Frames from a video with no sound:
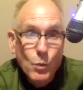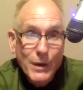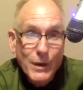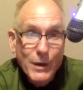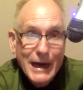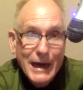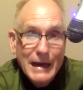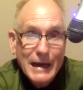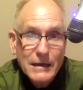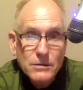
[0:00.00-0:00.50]

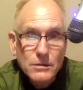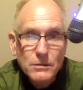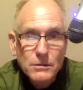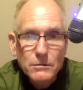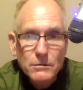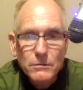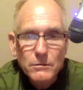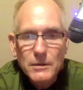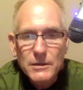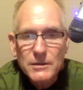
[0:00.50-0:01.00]
What I
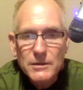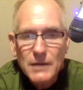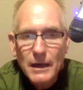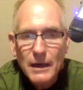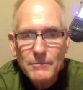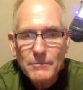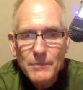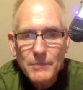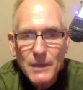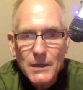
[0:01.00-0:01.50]
do is
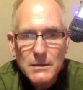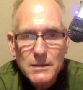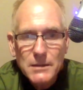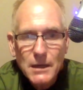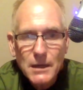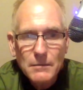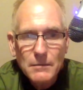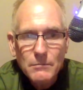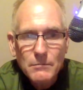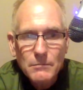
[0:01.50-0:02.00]
I
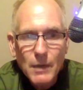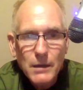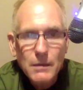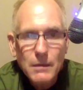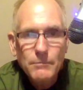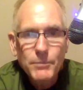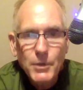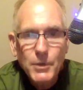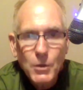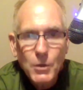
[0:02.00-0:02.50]
maintain my
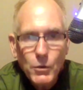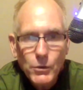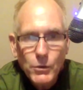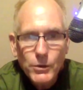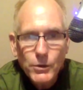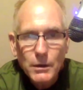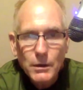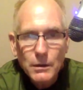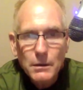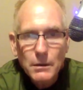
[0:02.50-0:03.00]

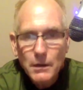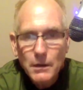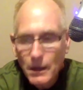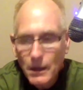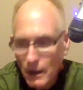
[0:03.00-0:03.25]
computer